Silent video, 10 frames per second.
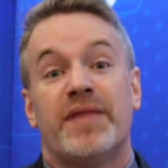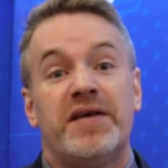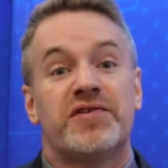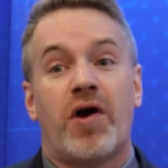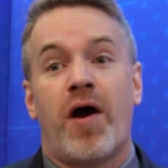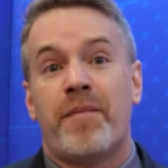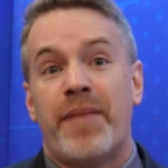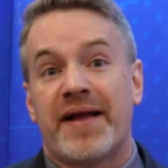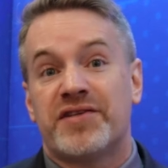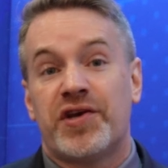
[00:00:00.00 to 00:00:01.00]
These are
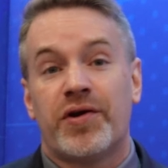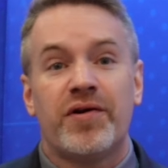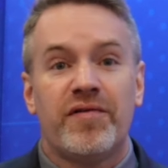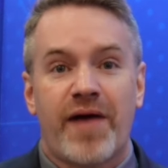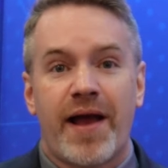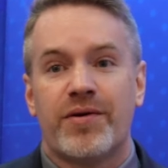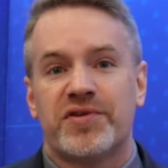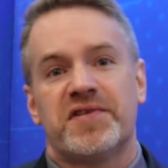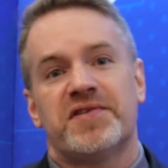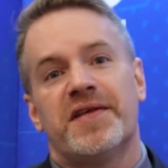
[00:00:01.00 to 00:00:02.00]
bacterial
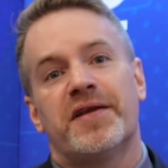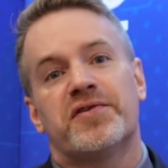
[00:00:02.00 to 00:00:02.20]
viruses that